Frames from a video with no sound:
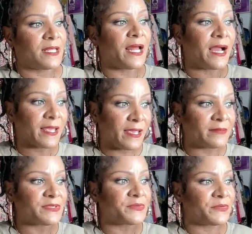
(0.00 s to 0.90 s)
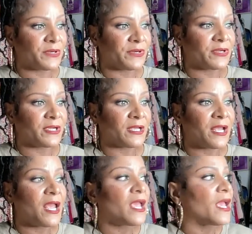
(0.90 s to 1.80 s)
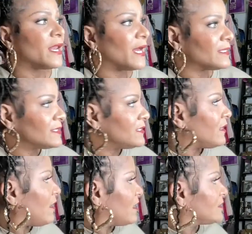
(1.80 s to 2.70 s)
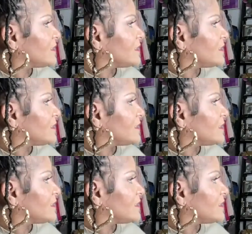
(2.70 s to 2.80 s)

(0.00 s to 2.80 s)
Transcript: that I came to work and I see all